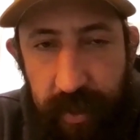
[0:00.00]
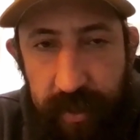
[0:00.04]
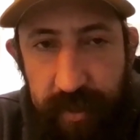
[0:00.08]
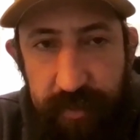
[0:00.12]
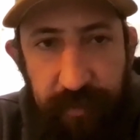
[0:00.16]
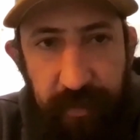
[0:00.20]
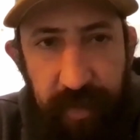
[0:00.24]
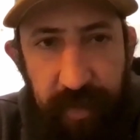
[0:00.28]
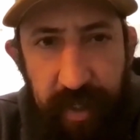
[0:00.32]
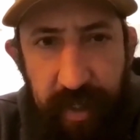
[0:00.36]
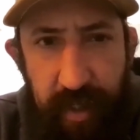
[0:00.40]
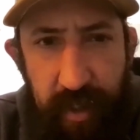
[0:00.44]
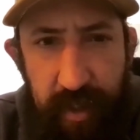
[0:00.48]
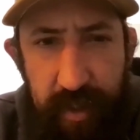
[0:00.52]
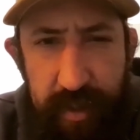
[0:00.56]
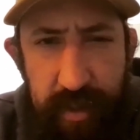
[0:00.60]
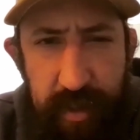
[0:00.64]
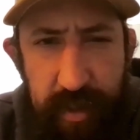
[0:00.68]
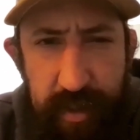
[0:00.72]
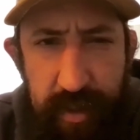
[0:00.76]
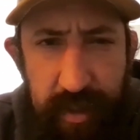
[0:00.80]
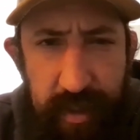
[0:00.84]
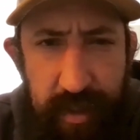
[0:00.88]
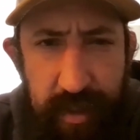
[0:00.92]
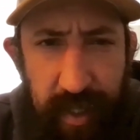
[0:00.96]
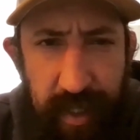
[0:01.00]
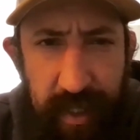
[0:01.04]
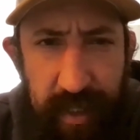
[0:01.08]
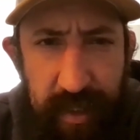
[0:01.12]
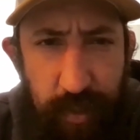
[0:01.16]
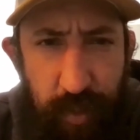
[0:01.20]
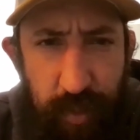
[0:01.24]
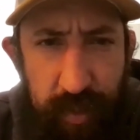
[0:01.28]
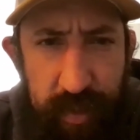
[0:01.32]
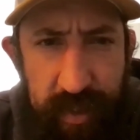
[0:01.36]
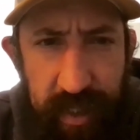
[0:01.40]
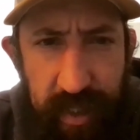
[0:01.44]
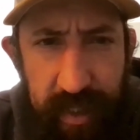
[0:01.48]
I mean, there's there's
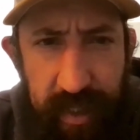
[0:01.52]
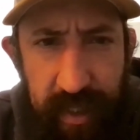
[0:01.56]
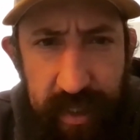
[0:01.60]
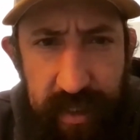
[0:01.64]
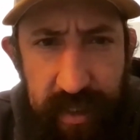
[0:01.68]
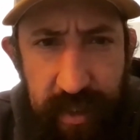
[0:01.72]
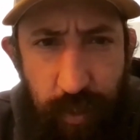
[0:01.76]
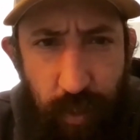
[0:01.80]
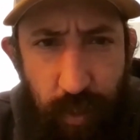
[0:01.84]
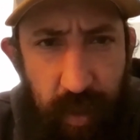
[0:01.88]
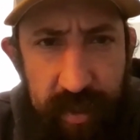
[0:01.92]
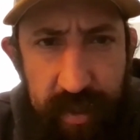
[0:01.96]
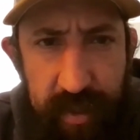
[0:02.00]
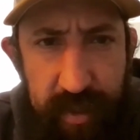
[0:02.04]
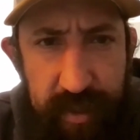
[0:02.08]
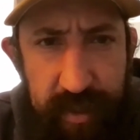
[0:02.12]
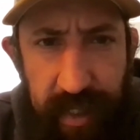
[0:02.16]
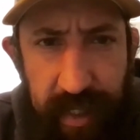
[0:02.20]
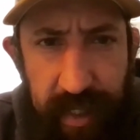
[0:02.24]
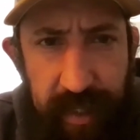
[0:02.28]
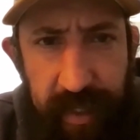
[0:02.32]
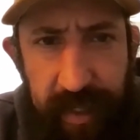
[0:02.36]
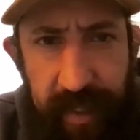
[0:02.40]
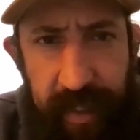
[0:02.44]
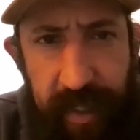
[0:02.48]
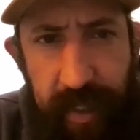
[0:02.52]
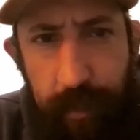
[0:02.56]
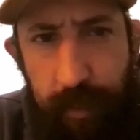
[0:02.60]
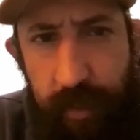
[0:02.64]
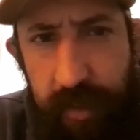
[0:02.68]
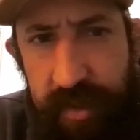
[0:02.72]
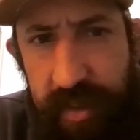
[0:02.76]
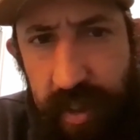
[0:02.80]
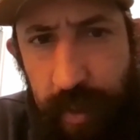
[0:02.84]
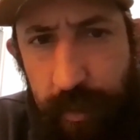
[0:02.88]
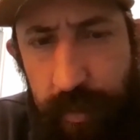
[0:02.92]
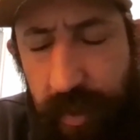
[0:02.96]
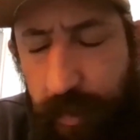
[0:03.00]
things where said that she wasn't dating
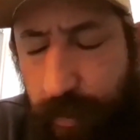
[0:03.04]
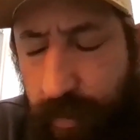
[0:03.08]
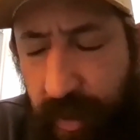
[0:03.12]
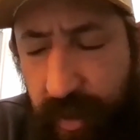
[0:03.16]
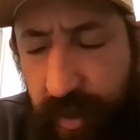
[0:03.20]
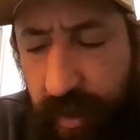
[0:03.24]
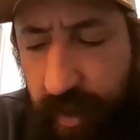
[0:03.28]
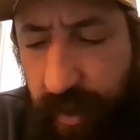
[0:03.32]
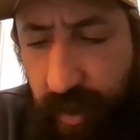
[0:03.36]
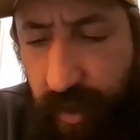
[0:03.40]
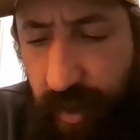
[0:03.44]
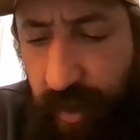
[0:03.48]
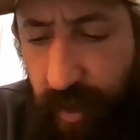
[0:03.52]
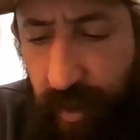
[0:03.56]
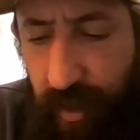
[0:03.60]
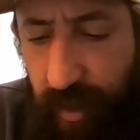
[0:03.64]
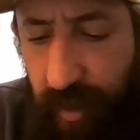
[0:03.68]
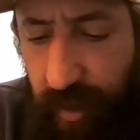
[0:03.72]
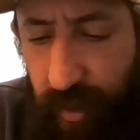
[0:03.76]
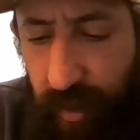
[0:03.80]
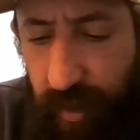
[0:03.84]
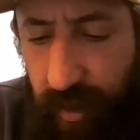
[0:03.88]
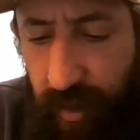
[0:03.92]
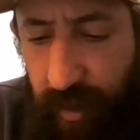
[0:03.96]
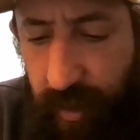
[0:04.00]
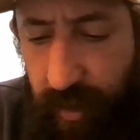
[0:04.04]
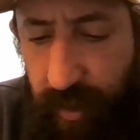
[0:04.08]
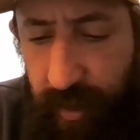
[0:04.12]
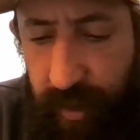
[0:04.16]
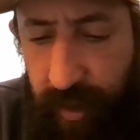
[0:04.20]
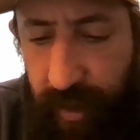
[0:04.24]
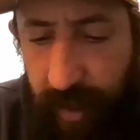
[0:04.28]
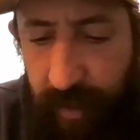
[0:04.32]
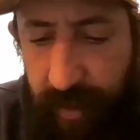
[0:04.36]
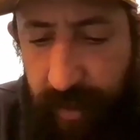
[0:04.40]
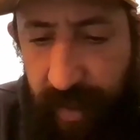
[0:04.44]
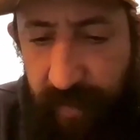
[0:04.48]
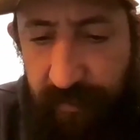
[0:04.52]
him or something, but mm.
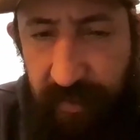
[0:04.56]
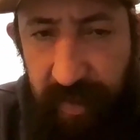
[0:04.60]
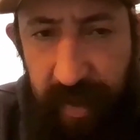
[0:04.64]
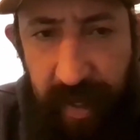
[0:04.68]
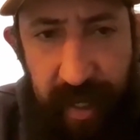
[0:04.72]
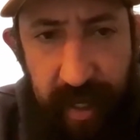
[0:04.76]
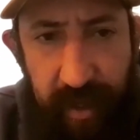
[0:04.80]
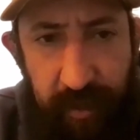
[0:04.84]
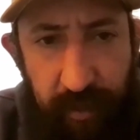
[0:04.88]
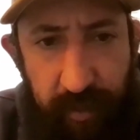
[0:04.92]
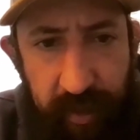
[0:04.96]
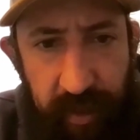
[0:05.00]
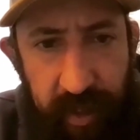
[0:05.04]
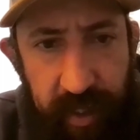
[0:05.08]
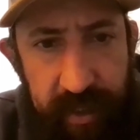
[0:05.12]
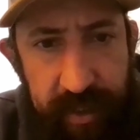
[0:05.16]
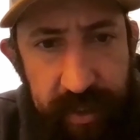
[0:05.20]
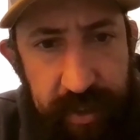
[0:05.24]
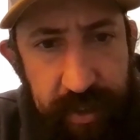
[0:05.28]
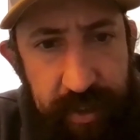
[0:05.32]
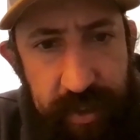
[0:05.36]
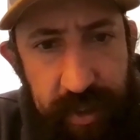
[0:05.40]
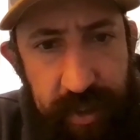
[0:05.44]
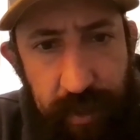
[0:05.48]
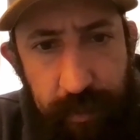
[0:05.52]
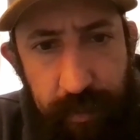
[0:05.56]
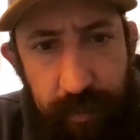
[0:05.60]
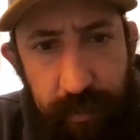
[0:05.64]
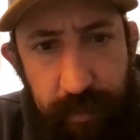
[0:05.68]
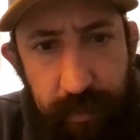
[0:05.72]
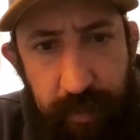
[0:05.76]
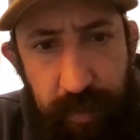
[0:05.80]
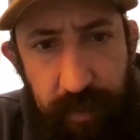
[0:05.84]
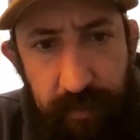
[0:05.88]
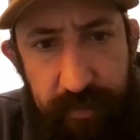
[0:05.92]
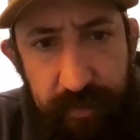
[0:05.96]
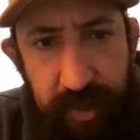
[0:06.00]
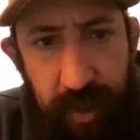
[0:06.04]
they definitely had a relationship
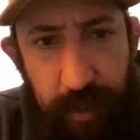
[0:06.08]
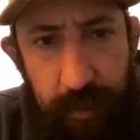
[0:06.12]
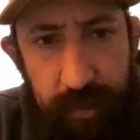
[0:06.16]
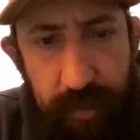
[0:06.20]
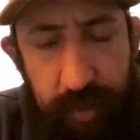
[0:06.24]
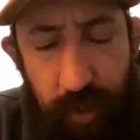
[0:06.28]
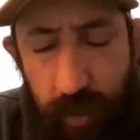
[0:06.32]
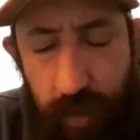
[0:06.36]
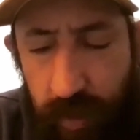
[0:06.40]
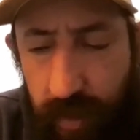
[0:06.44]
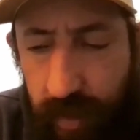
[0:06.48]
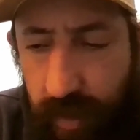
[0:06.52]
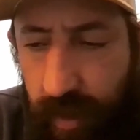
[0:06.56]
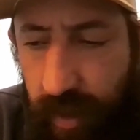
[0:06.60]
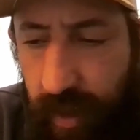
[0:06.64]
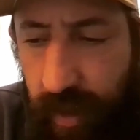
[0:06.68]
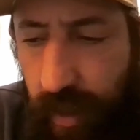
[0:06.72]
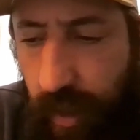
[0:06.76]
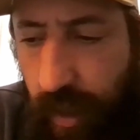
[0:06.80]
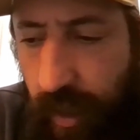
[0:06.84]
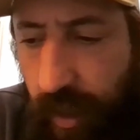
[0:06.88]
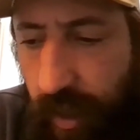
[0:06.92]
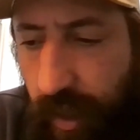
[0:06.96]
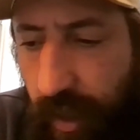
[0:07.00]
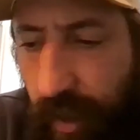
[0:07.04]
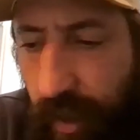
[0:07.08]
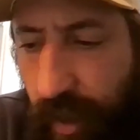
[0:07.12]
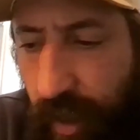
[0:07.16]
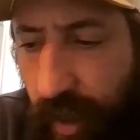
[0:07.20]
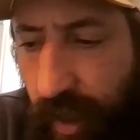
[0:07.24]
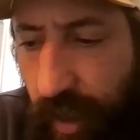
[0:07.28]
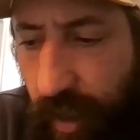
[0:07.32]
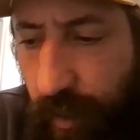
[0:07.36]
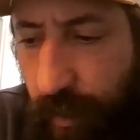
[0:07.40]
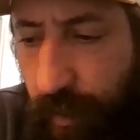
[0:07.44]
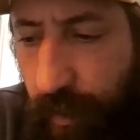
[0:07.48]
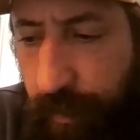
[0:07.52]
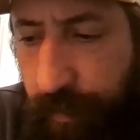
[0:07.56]
of some sort.
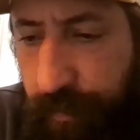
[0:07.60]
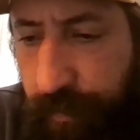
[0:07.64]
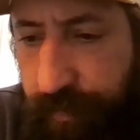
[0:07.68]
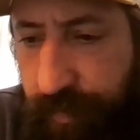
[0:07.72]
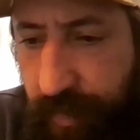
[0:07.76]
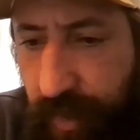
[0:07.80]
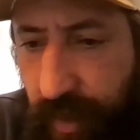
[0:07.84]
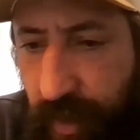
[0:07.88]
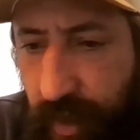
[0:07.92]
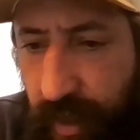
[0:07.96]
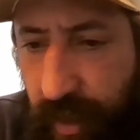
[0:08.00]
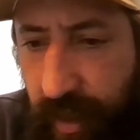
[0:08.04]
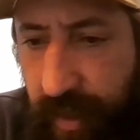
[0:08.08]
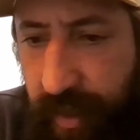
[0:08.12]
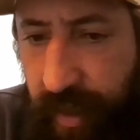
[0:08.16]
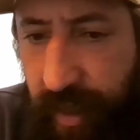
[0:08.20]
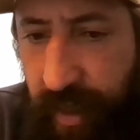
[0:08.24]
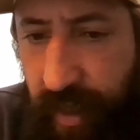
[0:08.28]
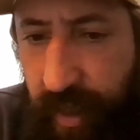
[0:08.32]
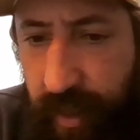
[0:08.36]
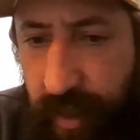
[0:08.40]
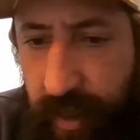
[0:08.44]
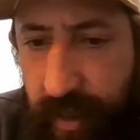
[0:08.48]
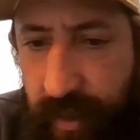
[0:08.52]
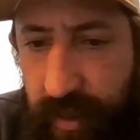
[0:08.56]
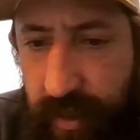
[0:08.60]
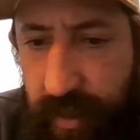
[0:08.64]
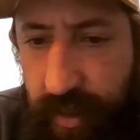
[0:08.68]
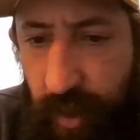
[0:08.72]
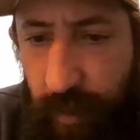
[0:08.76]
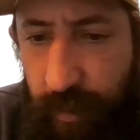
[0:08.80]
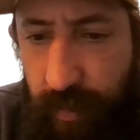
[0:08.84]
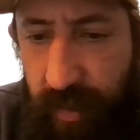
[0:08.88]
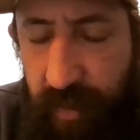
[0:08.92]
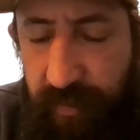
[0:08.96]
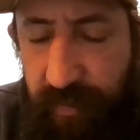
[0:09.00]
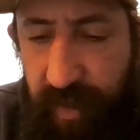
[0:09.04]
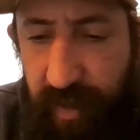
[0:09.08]
Um, and then
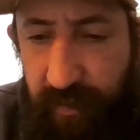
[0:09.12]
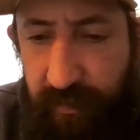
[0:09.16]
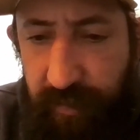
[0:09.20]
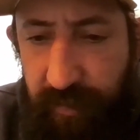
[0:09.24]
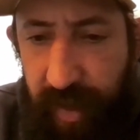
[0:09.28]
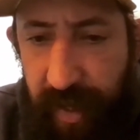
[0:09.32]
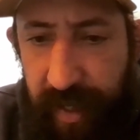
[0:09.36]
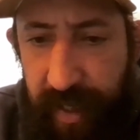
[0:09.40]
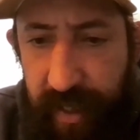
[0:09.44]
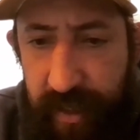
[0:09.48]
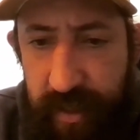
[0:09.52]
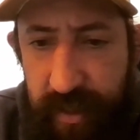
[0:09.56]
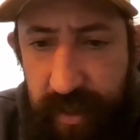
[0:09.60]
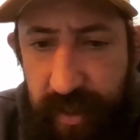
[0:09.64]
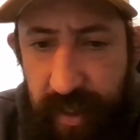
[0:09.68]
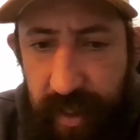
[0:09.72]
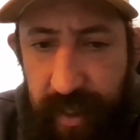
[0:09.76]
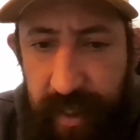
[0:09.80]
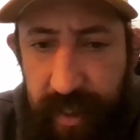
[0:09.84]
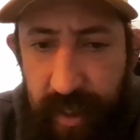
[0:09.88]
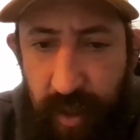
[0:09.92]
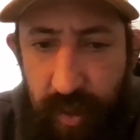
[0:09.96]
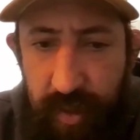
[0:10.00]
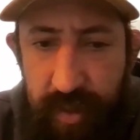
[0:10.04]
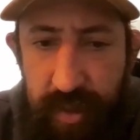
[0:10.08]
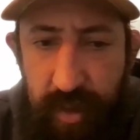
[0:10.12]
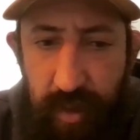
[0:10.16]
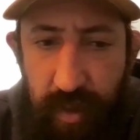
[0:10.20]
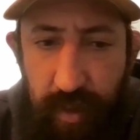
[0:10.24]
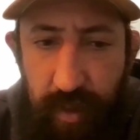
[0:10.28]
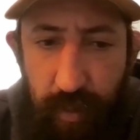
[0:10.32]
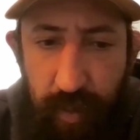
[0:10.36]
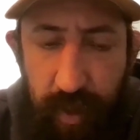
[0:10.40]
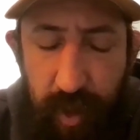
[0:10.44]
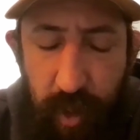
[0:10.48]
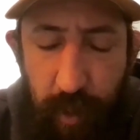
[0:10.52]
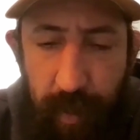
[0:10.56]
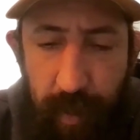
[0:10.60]
so I'm living in Vegas, and then he goes,
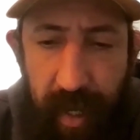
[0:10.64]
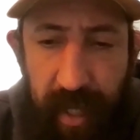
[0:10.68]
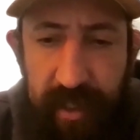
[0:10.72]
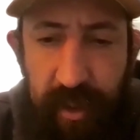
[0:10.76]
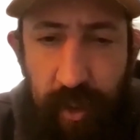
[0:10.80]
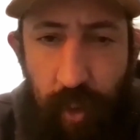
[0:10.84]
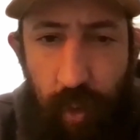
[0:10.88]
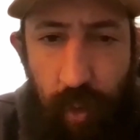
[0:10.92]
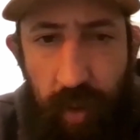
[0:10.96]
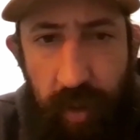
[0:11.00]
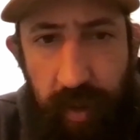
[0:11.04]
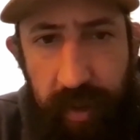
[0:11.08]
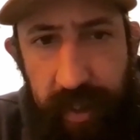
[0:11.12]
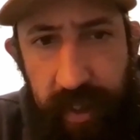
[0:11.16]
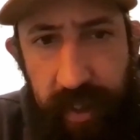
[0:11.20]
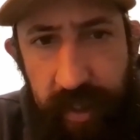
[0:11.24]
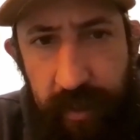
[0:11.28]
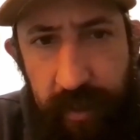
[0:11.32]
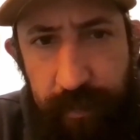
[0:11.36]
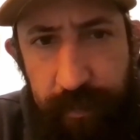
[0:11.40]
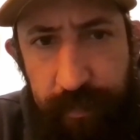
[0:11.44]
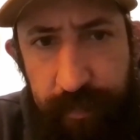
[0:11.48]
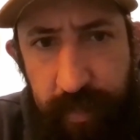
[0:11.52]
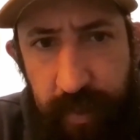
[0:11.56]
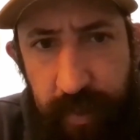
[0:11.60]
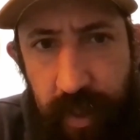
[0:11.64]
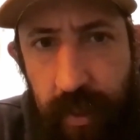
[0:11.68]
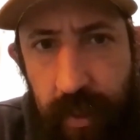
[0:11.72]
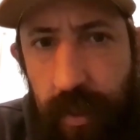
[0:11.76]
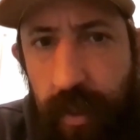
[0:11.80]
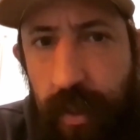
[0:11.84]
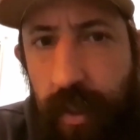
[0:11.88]
we go back to Oregon,